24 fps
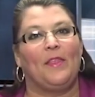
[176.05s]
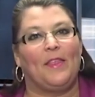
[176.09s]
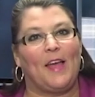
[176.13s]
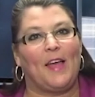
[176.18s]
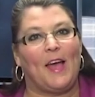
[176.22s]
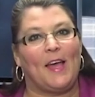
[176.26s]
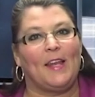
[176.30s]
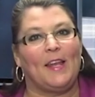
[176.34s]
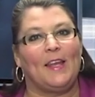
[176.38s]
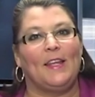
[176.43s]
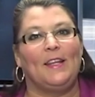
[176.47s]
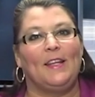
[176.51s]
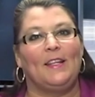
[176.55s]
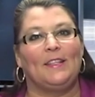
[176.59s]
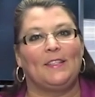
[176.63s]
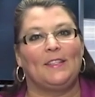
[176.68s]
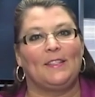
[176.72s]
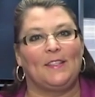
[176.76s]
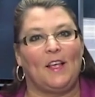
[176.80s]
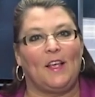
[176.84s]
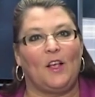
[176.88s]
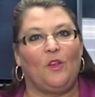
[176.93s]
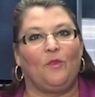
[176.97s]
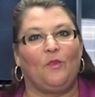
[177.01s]
That in
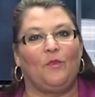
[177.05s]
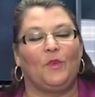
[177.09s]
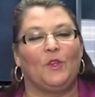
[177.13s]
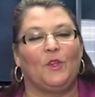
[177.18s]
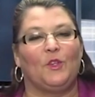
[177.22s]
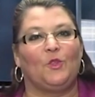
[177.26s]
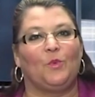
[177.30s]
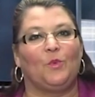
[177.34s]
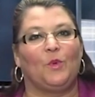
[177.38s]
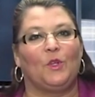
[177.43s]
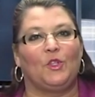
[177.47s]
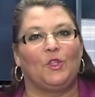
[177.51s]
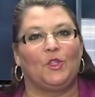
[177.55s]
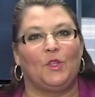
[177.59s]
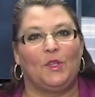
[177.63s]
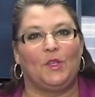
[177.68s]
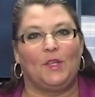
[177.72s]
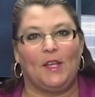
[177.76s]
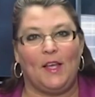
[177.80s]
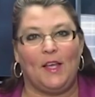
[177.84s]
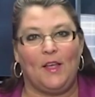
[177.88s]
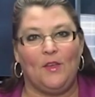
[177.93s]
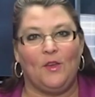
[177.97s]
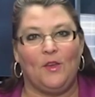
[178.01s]
itself is what
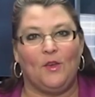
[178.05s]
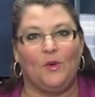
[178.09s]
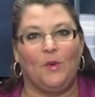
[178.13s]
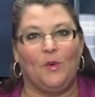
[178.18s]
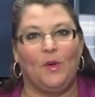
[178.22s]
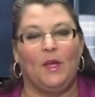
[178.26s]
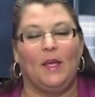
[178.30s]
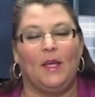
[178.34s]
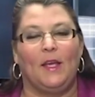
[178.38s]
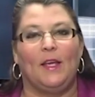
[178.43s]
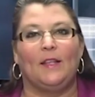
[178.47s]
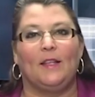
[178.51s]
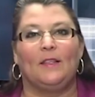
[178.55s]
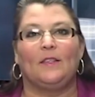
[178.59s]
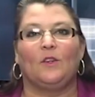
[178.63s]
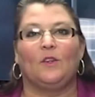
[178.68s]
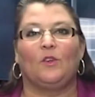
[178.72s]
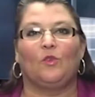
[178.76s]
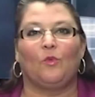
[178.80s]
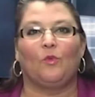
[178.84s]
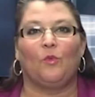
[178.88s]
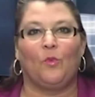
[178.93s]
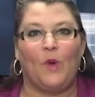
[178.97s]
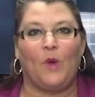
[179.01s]
should tell you it's
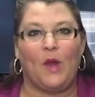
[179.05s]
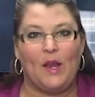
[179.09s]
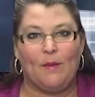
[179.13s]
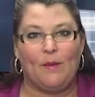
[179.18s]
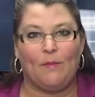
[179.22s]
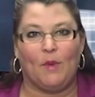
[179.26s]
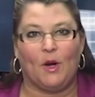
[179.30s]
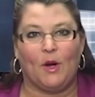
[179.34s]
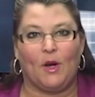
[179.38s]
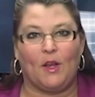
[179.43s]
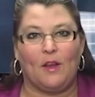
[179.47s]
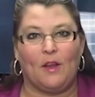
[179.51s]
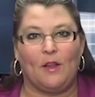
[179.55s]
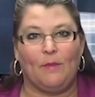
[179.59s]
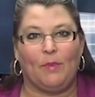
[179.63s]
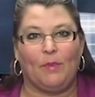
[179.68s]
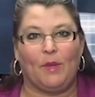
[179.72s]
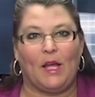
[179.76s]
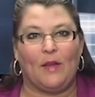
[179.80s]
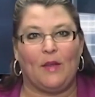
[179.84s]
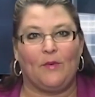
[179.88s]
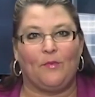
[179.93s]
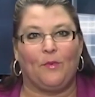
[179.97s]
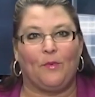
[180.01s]
a great marketing
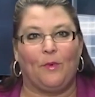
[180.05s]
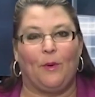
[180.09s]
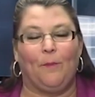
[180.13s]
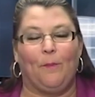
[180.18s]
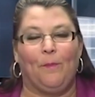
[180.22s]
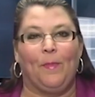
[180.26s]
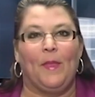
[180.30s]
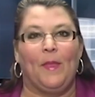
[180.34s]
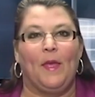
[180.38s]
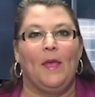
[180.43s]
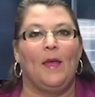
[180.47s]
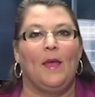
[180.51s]
platform.